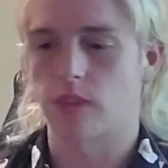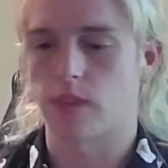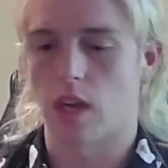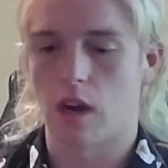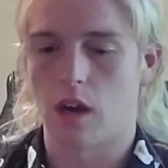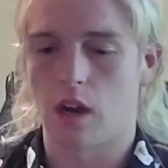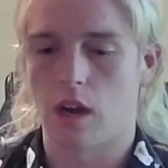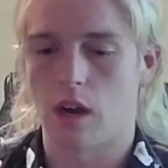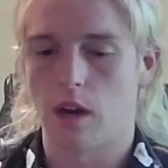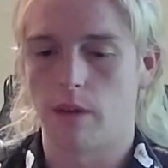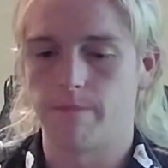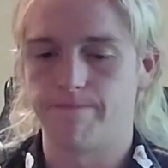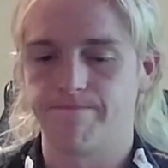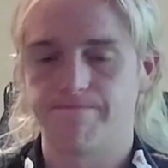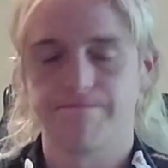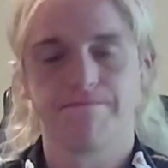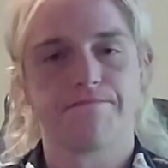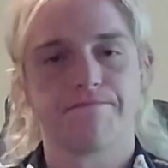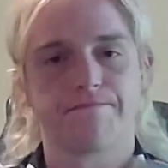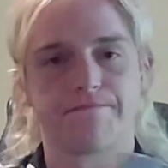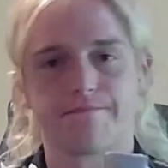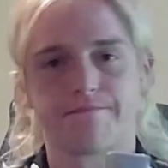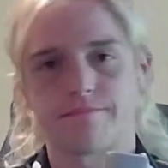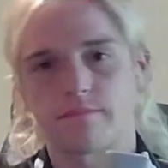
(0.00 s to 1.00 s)

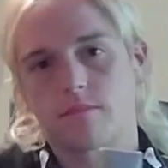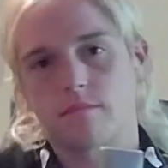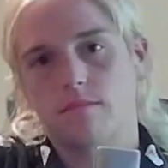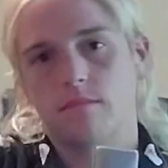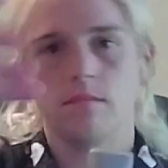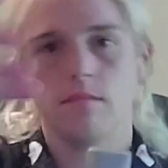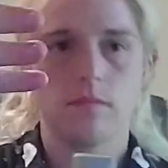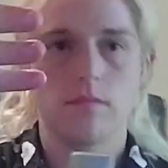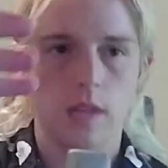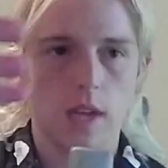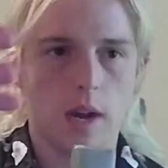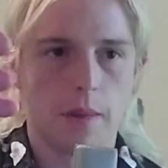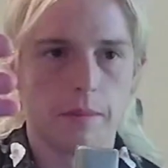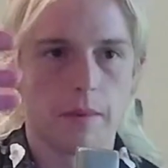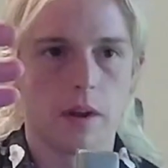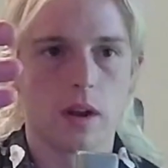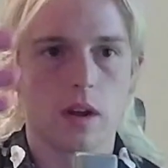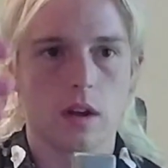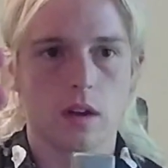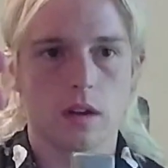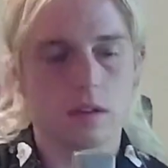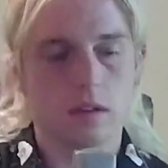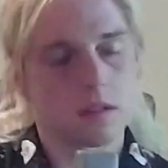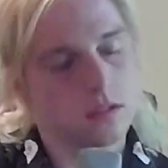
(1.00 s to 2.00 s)
I'm going
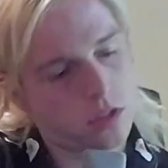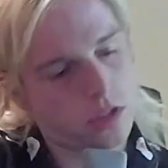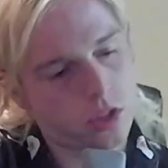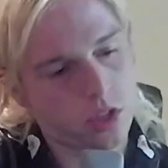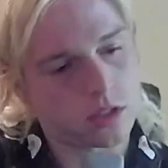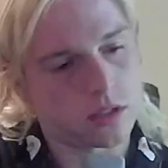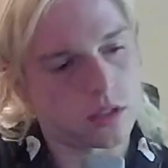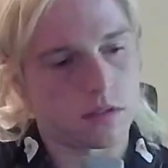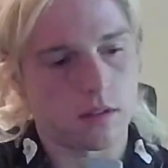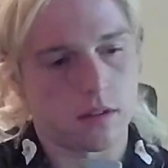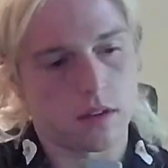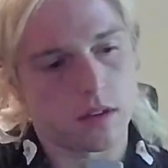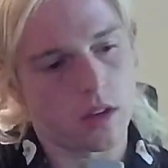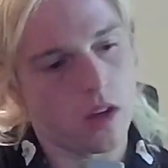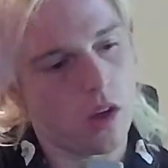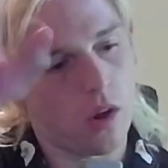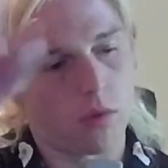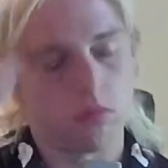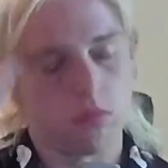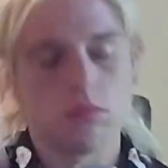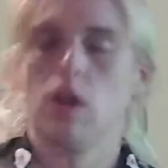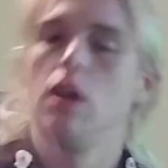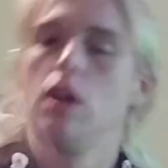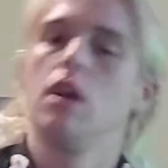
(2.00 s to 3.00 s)
to just,
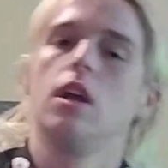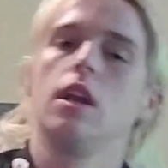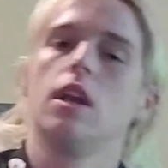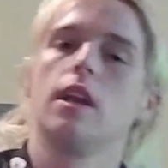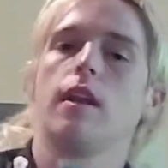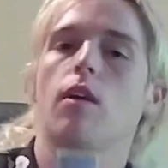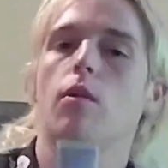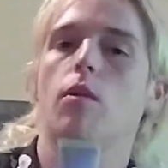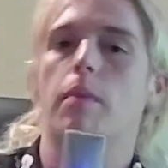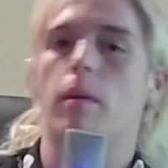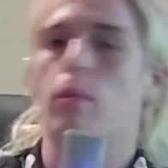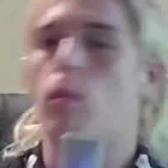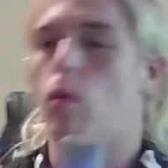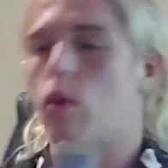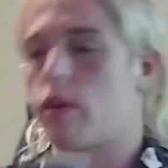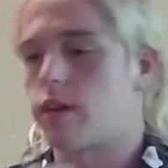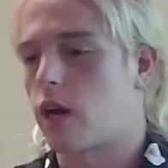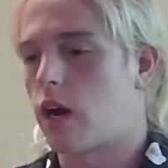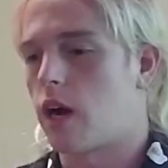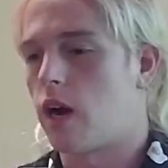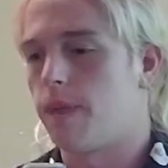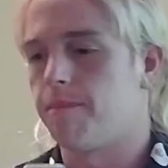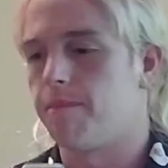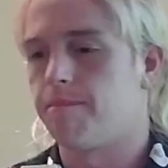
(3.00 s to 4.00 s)
a little bit more
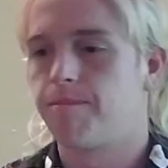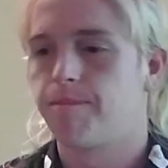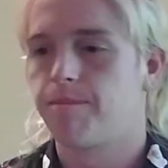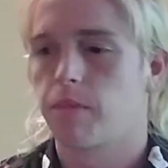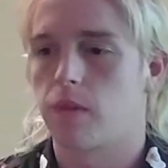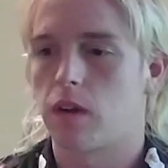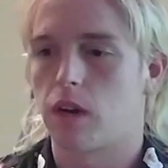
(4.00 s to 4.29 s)
time.